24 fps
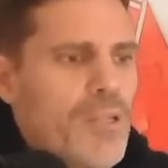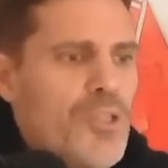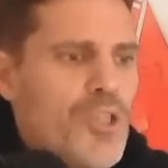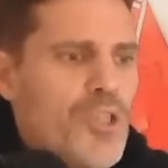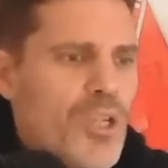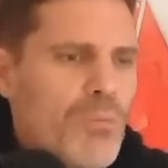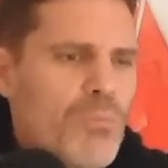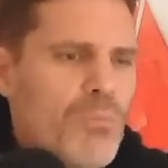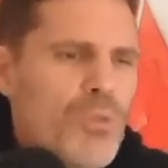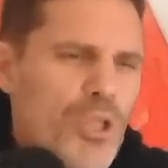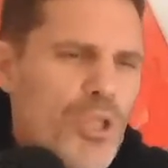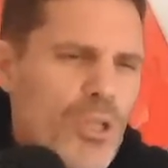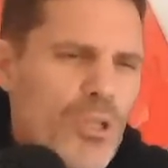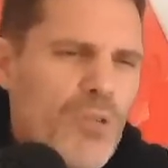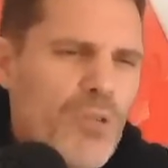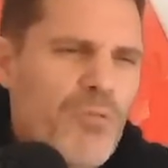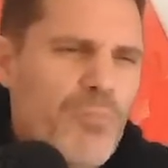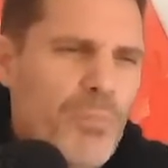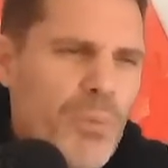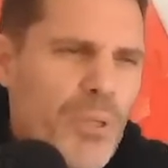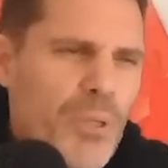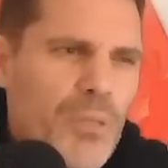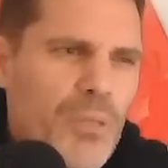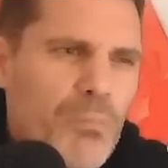Jim should
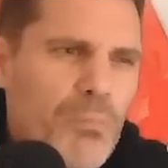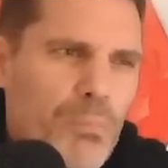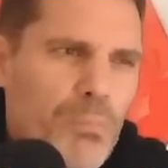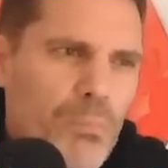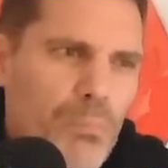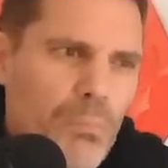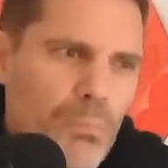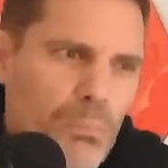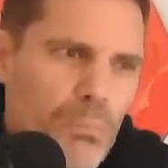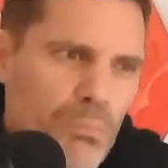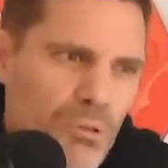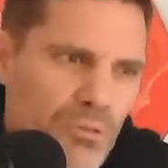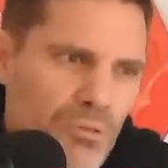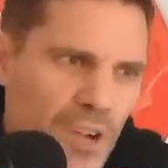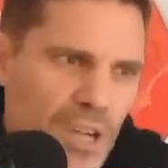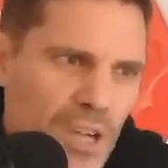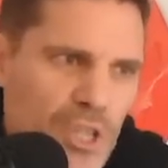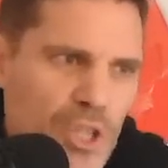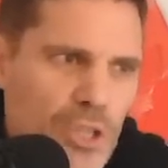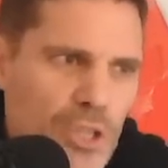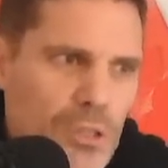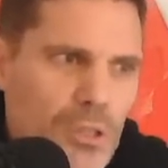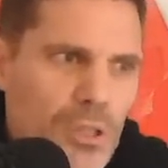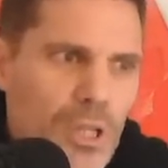have been
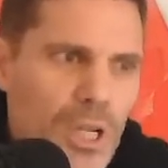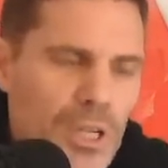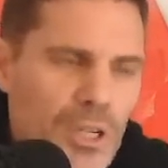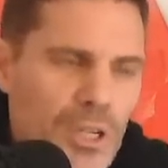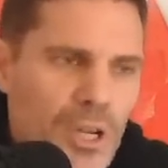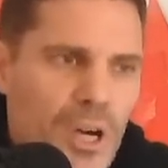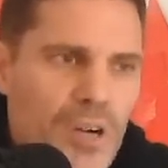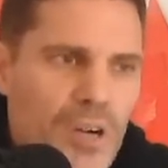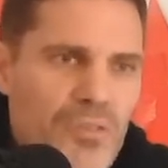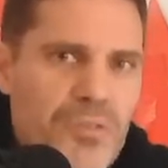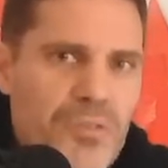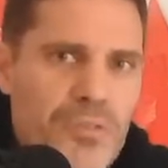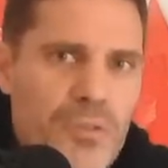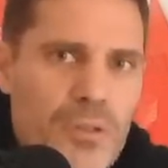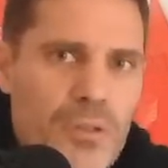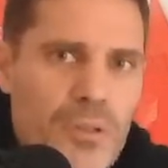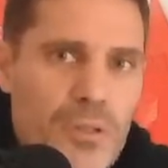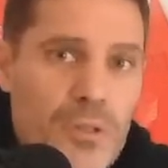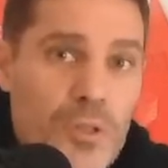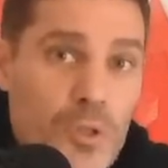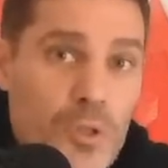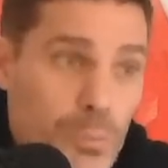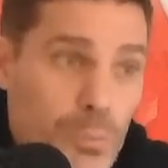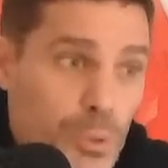professional enough
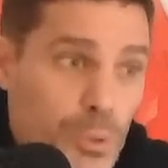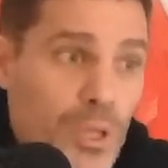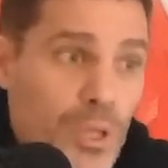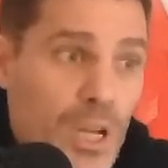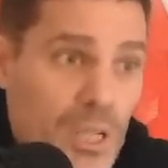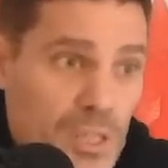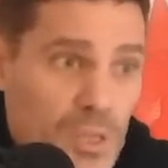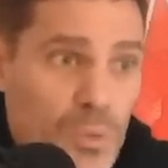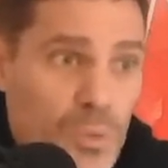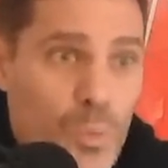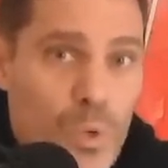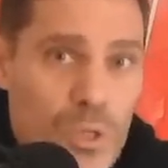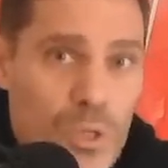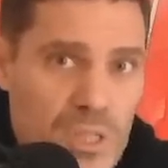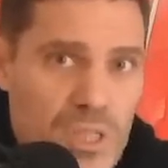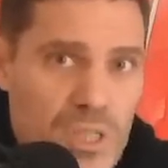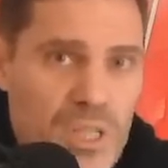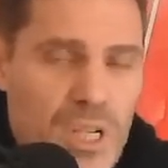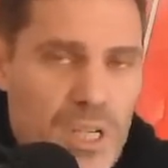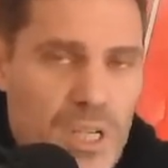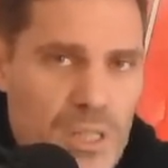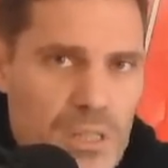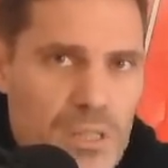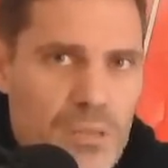to put that to one
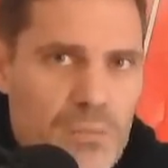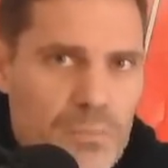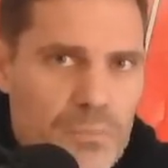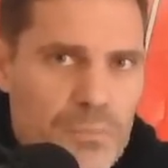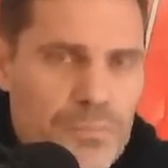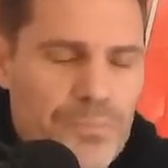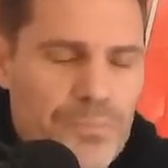side,